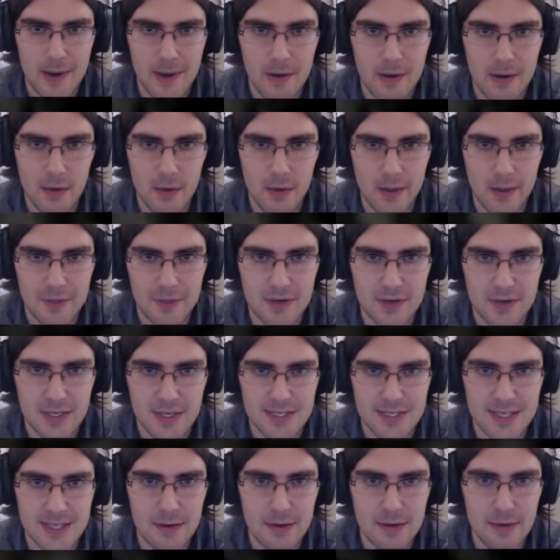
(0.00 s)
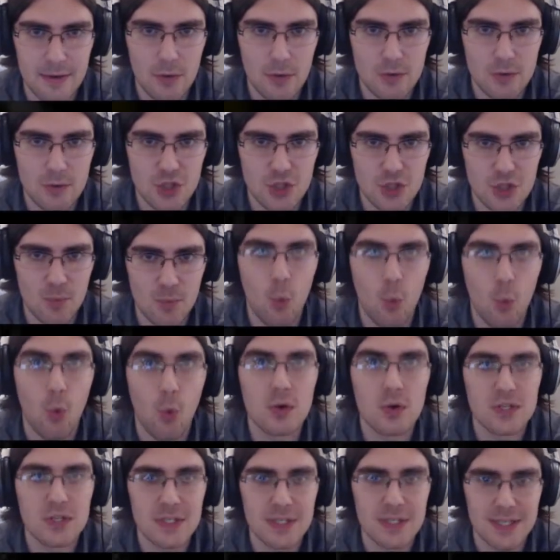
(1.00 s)
Barrel. Anything nice here? No, just some
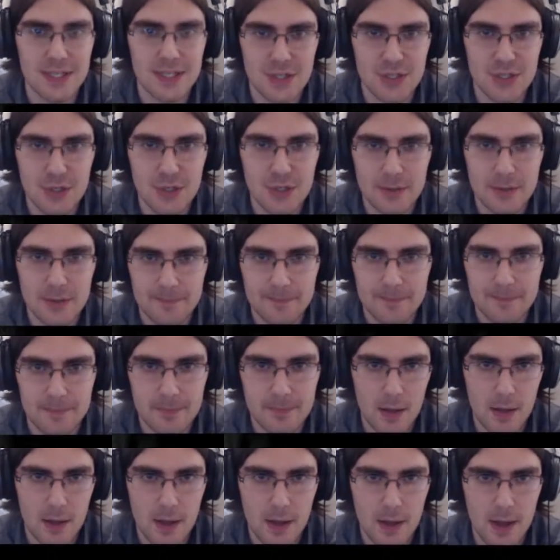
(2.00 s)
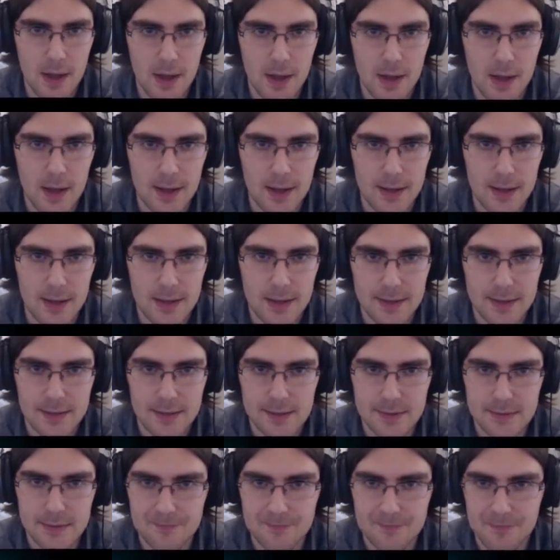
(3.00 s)
water. That's good.
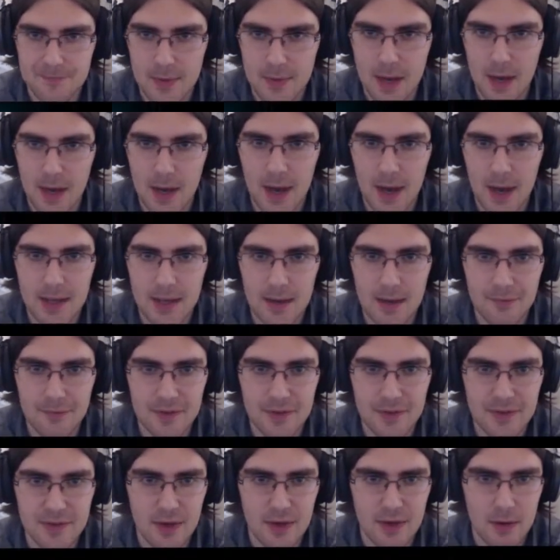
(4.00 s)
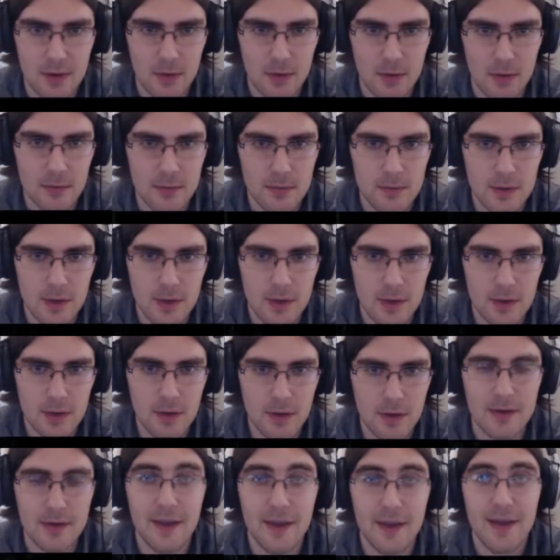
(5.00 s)
Ah, uh, I love this tunnel.
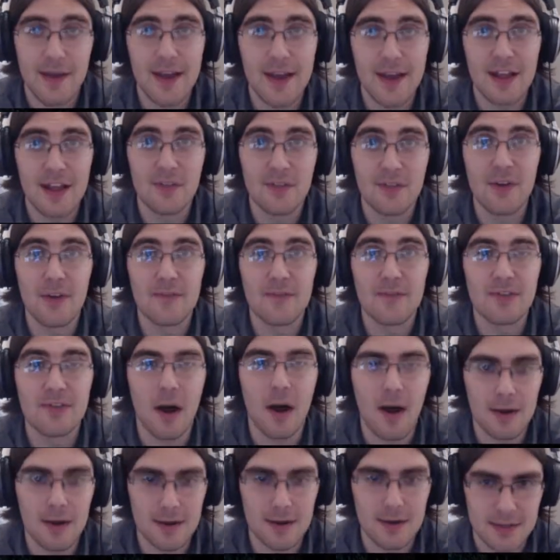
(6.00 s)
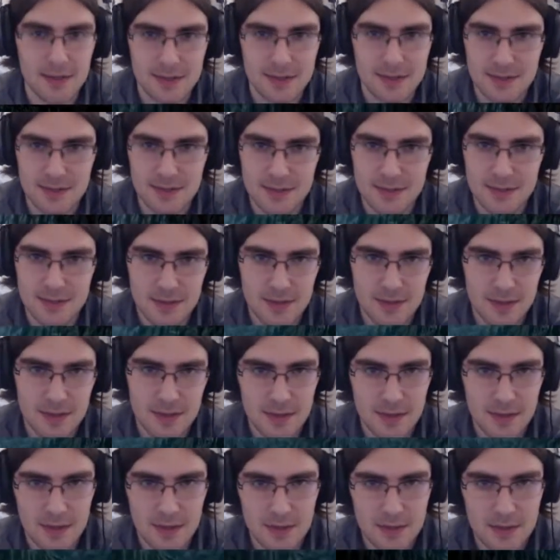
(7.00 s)
Look, it's full of darkness.
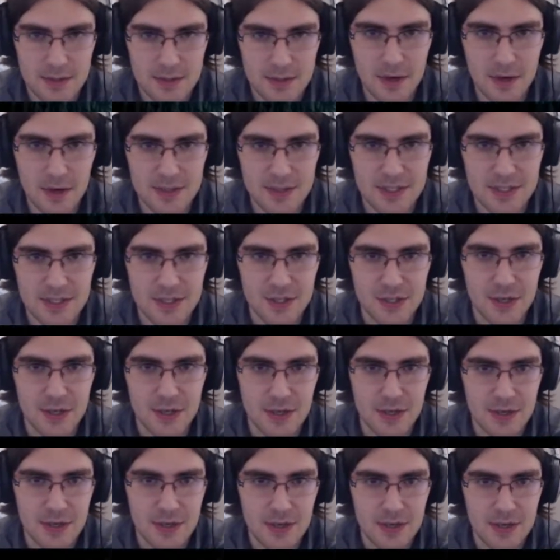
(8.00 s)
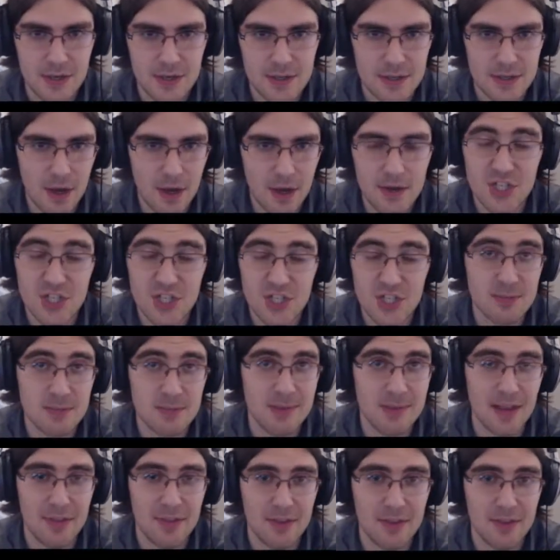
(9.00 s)
Darkness is good. Darkness doesn't
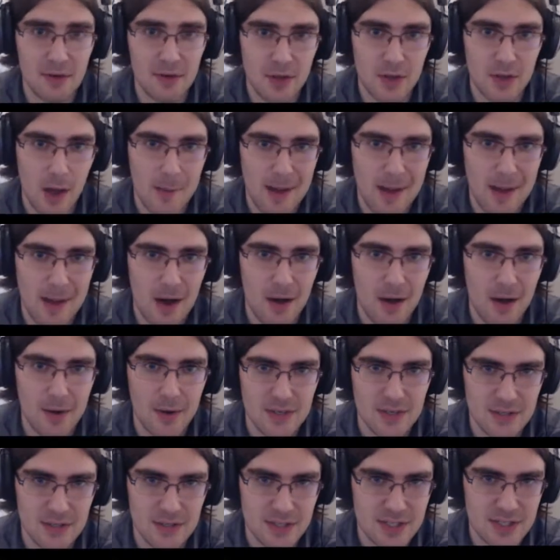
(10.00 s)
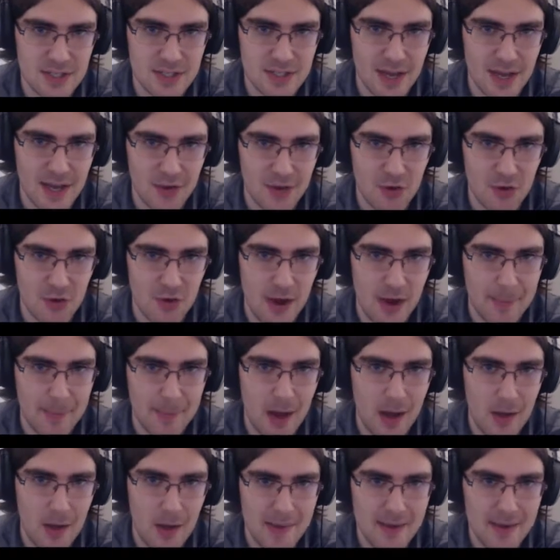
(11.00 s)
mean anything's going to come out and scare the crap
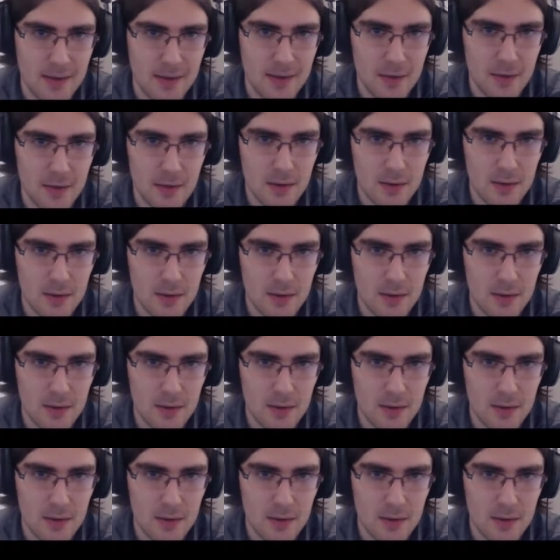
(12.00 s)
out of me.